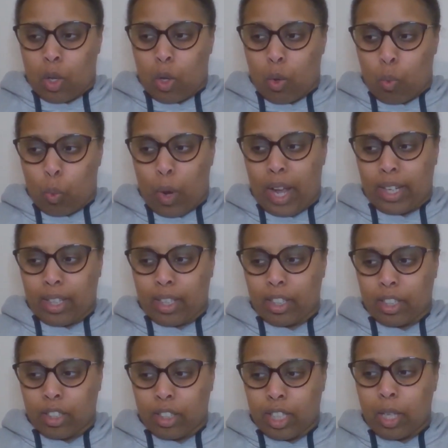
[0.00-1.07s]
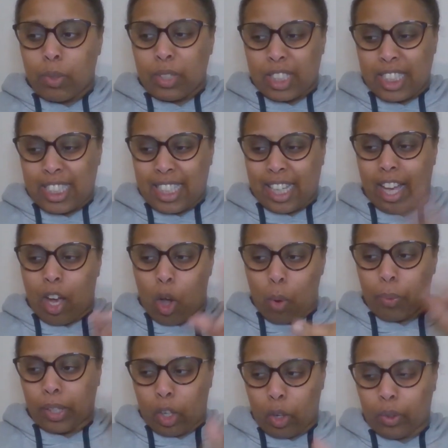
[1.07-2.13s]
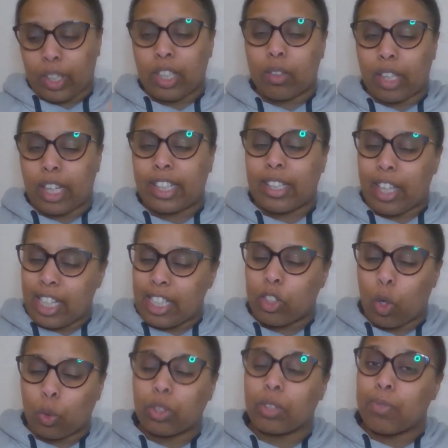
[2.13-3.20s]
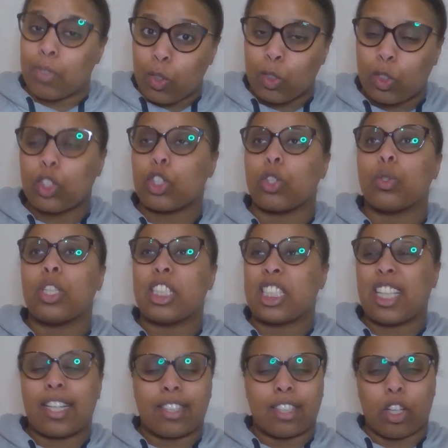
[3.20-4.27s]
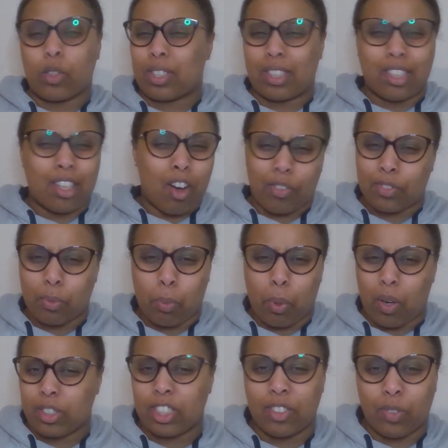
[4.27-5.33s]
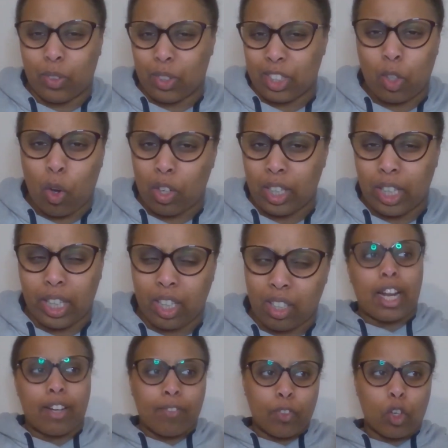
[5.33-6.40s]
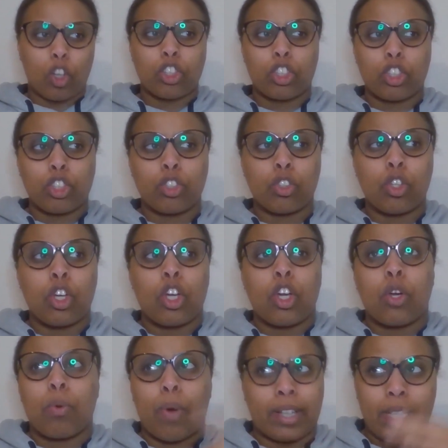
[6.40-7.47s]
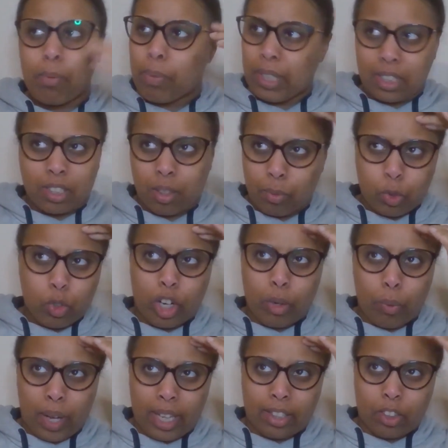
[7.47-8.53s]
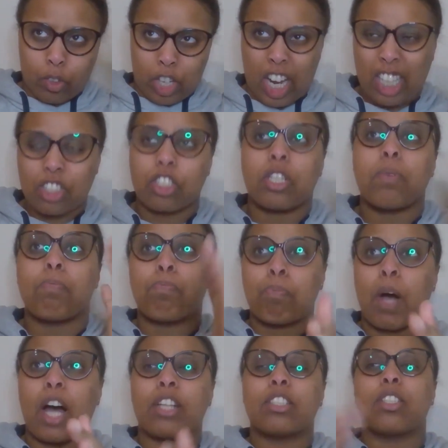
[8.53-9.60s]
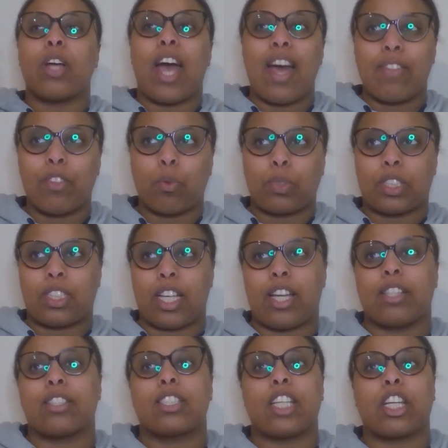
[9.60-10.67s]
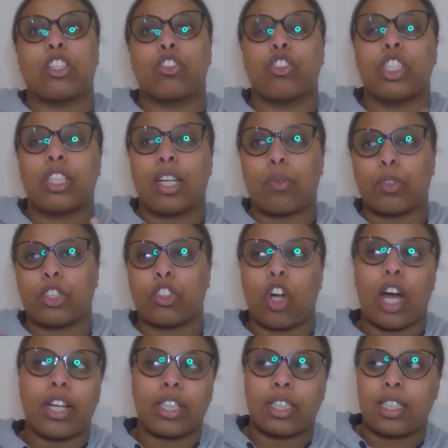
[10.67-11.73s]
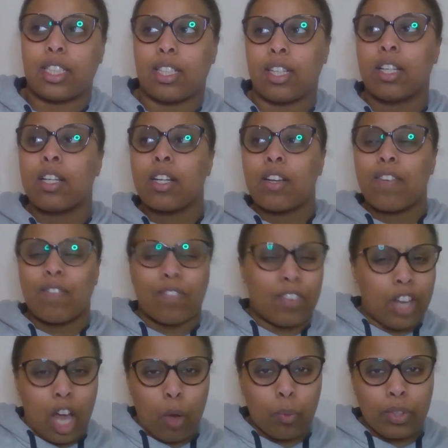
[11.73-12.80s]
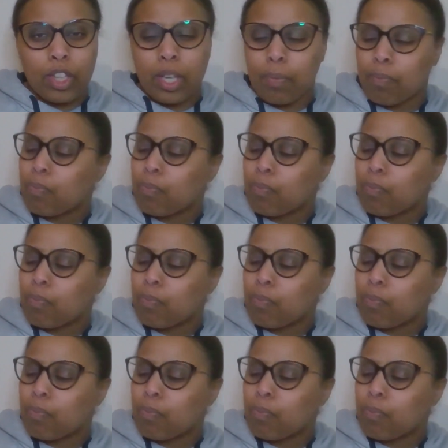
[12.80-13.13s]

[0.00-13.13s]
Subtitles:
when he was sitting at home and lonely, like Kate told him not to do, he decided to go to the after party for his colleague. And I didn't pick this up straight away in the reaction, but Heather was there, the secretary that was trying to flirt with him.